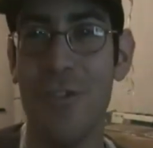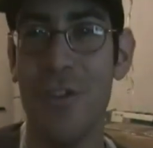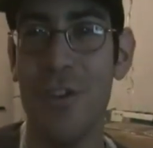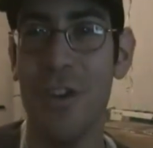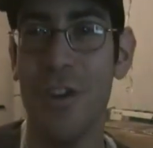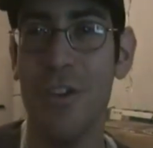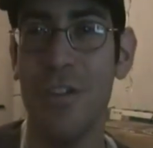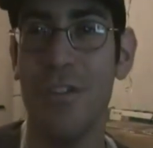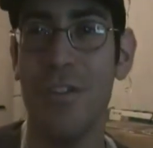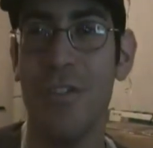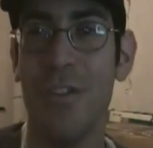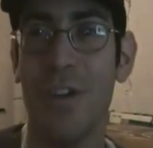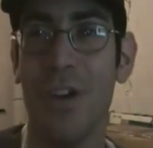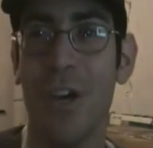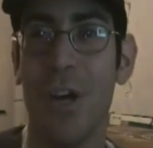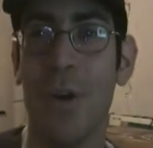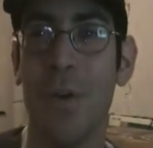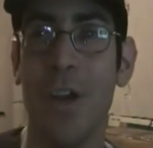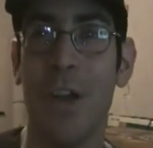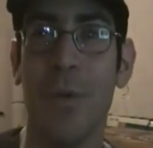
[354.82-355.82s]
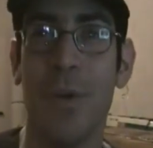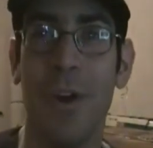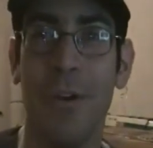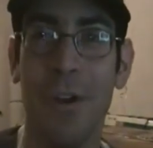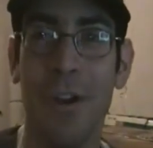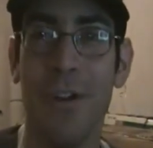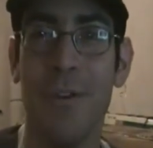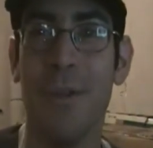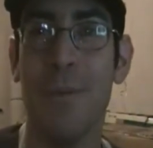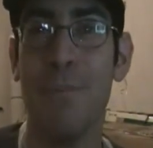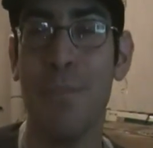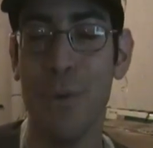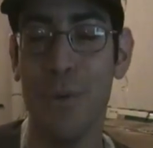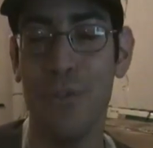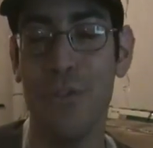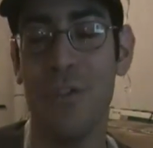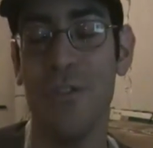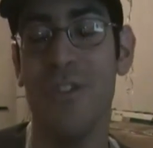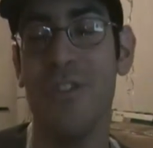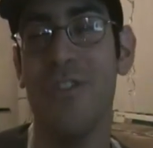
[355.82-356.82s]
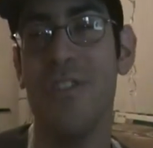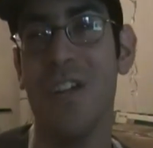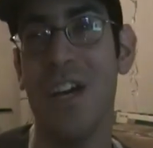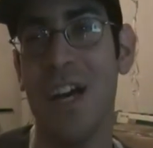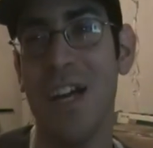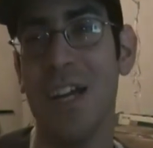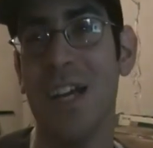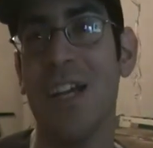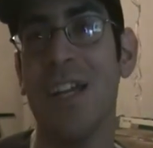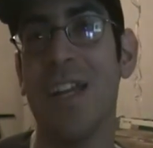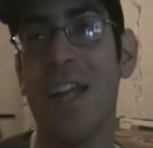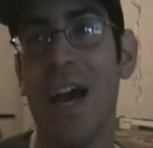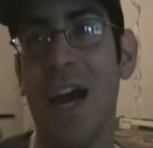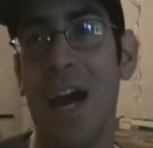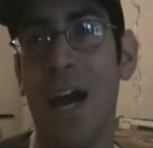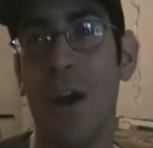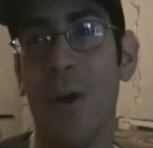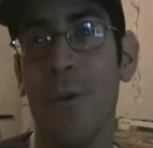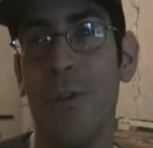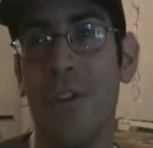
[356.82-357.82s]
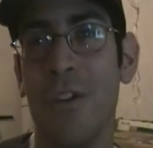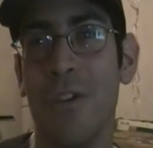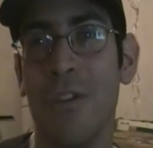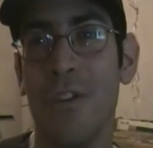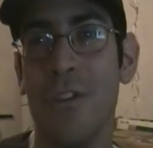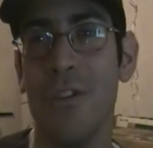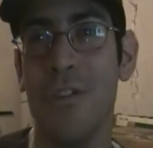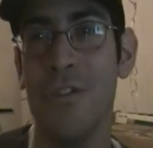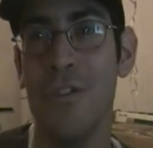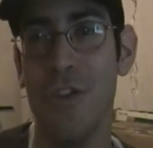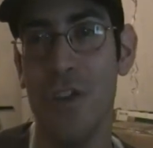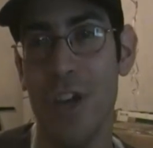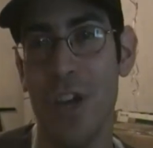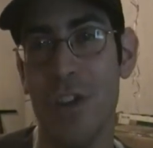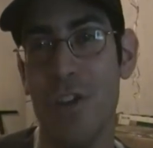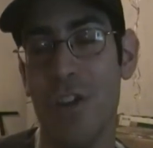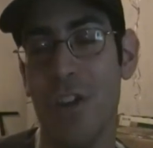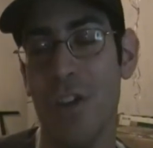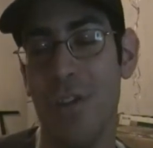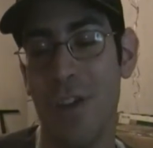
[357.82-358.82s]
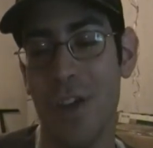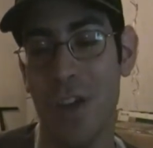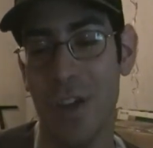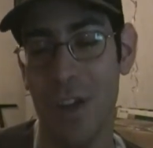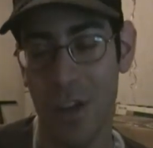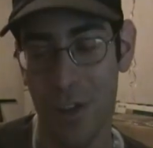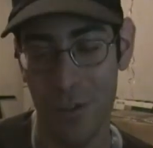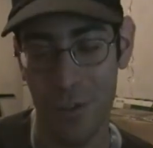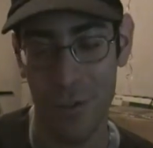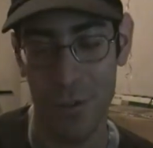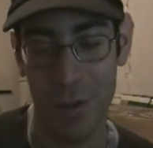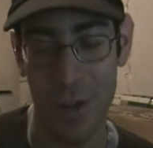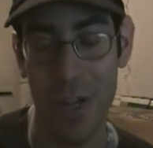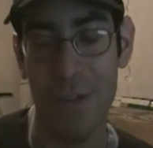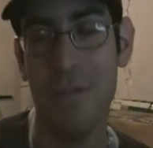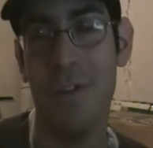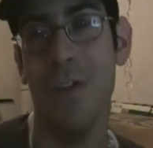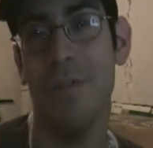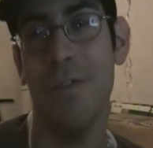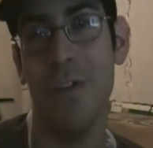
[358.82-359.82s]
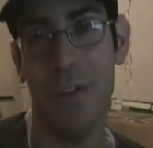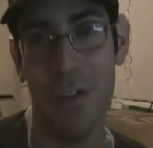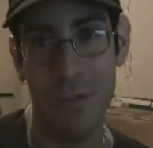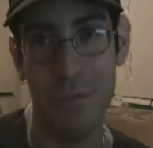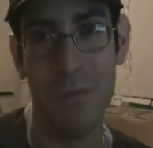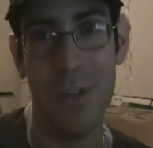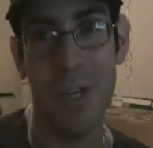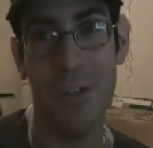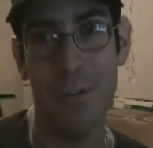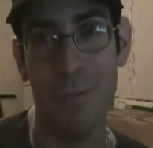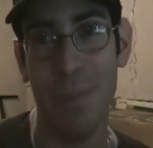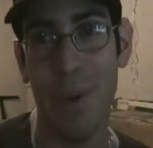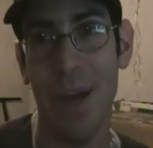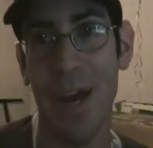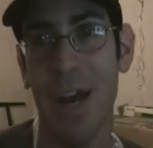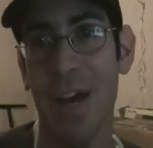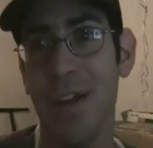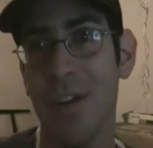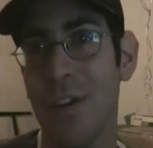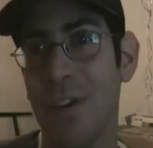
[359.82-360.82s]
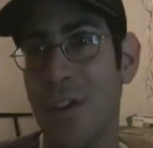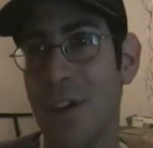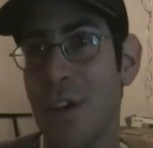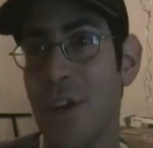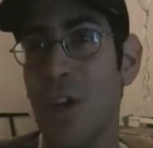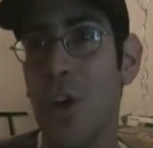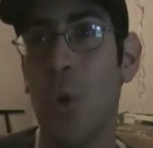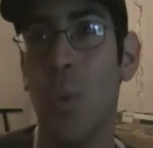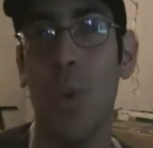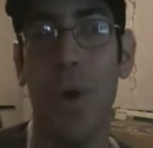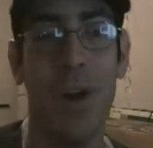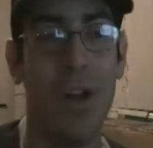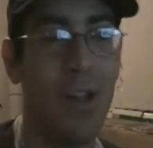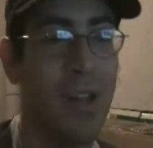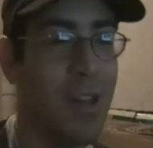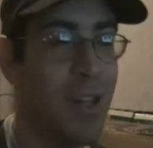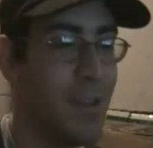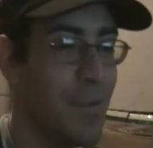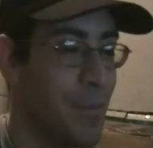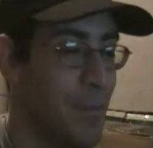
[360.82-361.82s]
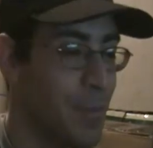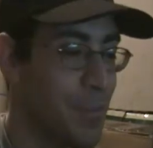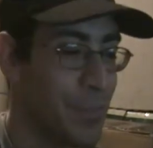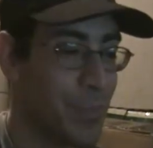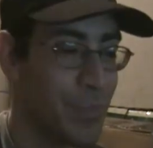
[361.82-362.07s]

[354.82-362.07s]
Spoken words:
just, okay, we already know that Booster is not allowed to change anything in history, even if it is bad. Well,